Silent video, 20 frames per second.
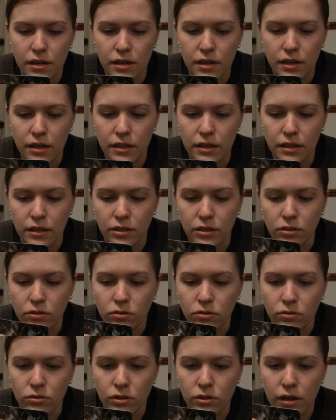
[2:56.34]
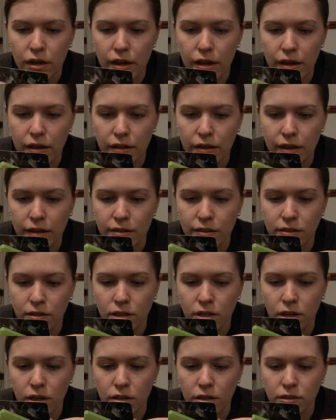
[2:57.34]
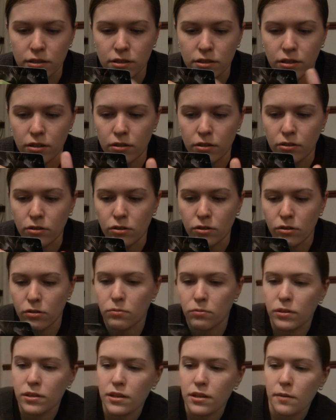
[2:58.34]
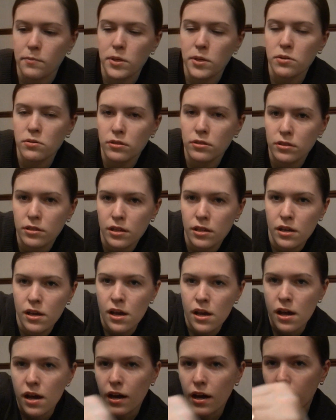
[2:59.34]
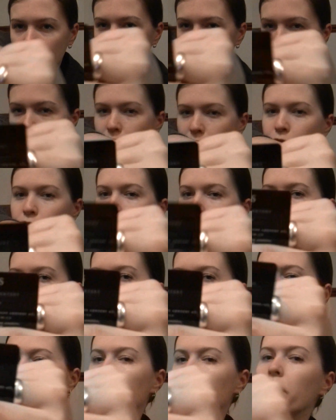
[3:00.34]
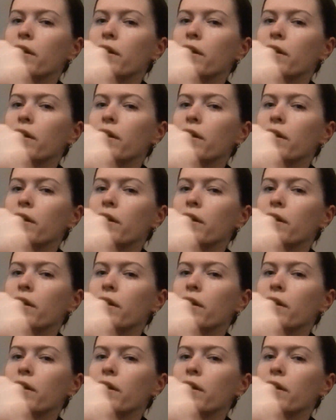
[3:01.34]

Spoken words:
and then you enter the code. It's only got a one-time use, so that's for all the